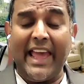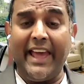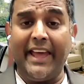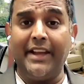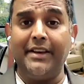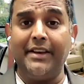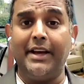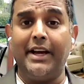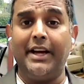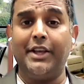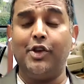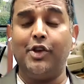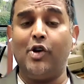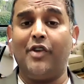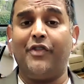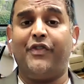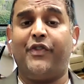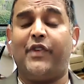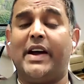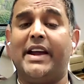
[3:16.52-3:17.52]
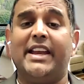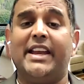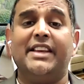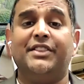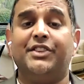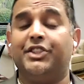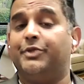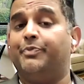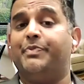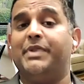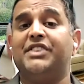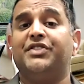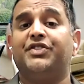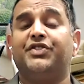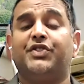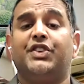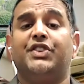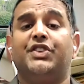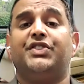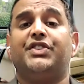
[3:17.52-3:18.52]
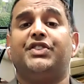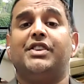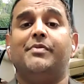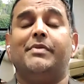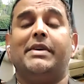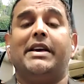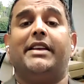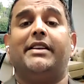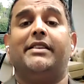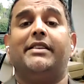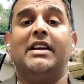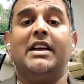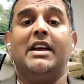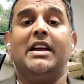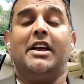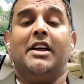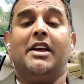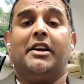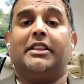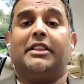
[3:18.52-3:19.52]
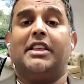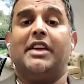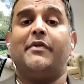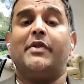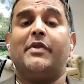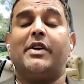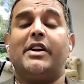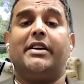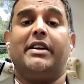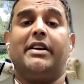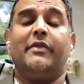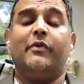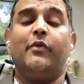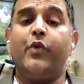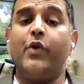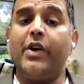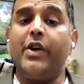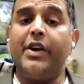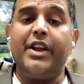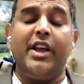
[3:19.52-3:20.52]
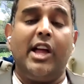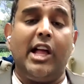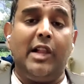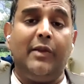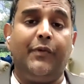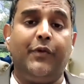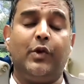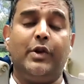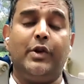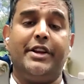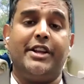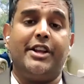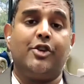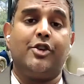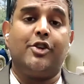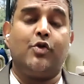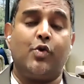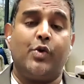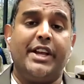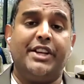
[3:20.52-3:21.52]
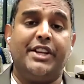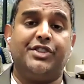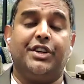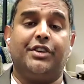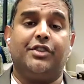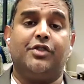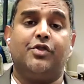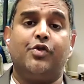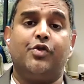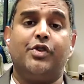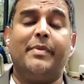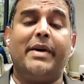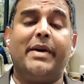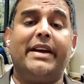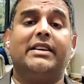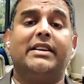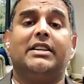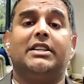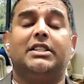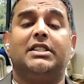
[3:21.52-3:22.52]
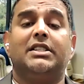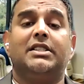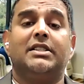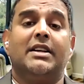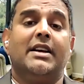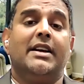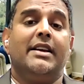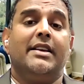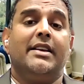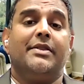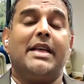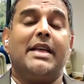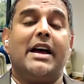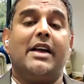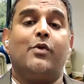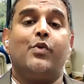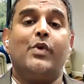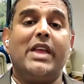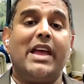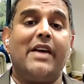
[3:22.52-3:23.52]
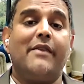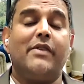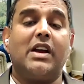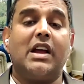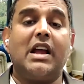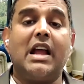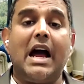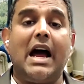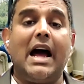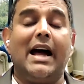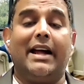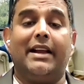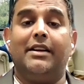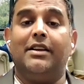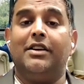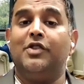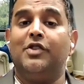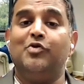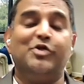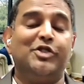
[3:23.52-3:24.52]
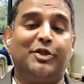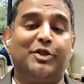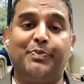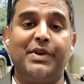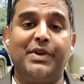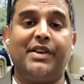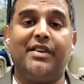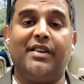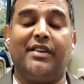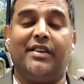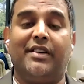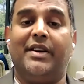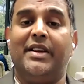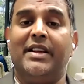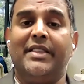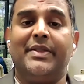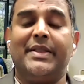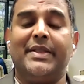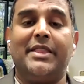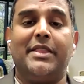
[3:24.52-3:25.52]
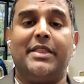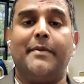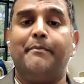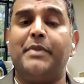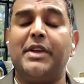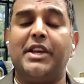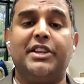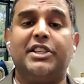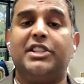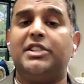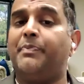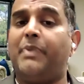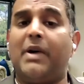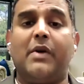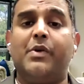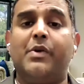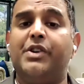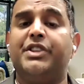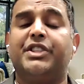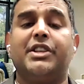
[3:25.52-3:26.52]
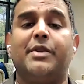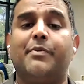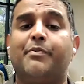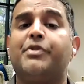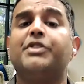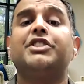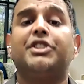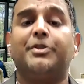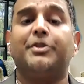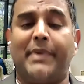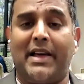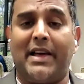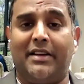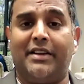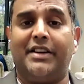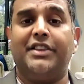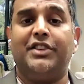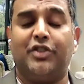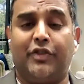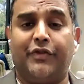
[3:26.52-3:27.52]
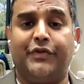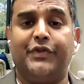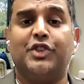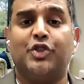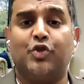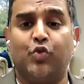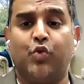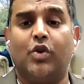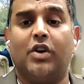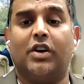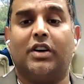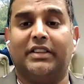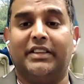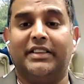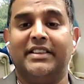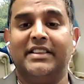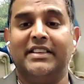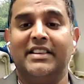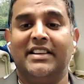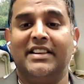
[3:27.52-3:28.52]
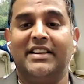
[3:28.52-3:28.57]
and you're fighting this big system. And they were very helpful and encouraging to remind us that we have a God who is bigger than the biggest powers and principalities of this world.